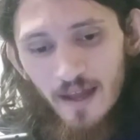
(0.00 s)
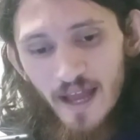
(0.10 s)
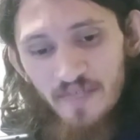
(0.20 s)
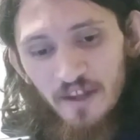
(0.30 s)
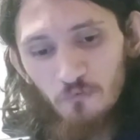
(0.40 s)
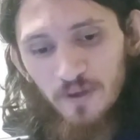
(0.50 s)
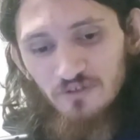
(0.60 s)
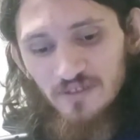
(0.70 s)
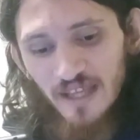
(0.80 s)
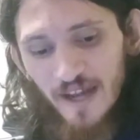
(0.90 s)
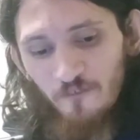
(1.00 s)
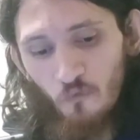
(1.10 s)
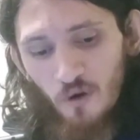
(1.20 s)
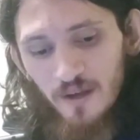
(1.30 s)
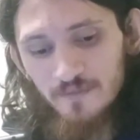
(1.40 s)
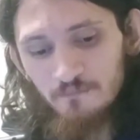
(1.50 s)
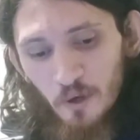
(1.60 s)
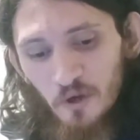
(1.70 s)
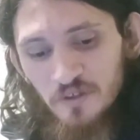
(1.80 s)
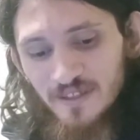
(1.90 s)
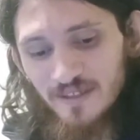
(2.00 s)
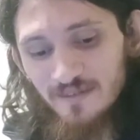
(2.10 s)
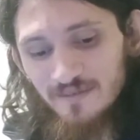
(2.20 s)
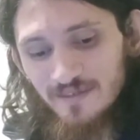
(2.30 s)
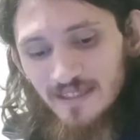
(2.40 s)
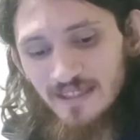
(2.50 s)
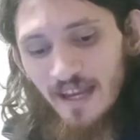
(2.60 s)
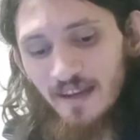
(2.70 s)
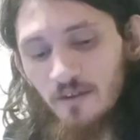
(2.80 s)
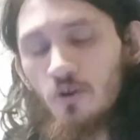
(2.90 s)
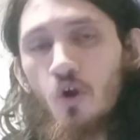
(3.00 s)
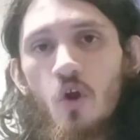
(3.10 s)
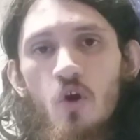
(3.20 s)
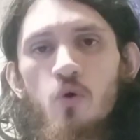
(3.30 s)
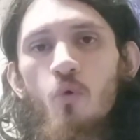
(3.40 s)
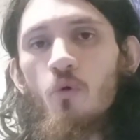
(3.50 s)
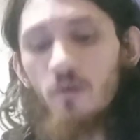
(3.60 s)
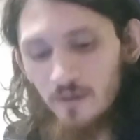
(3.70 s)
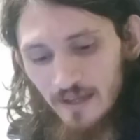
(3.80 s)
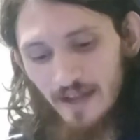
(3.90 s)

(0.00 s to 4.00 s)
And then we just have one person saying cool,